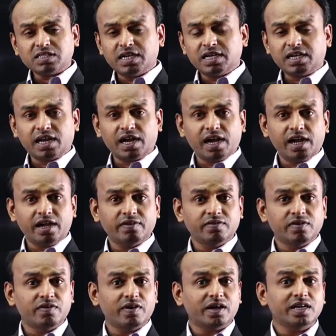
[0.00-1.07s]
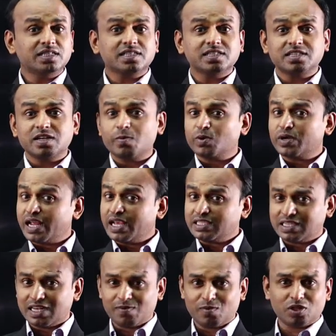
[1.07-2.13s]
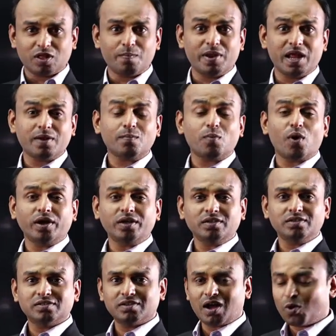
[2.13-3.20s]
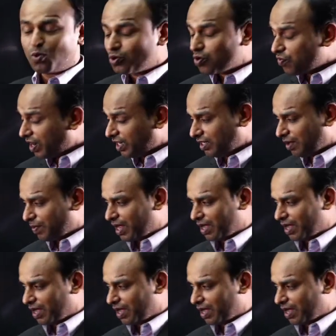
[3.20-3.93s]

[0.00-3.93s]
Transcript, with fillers: centroid, we were discussed about nicely about the breakpoint. How to find the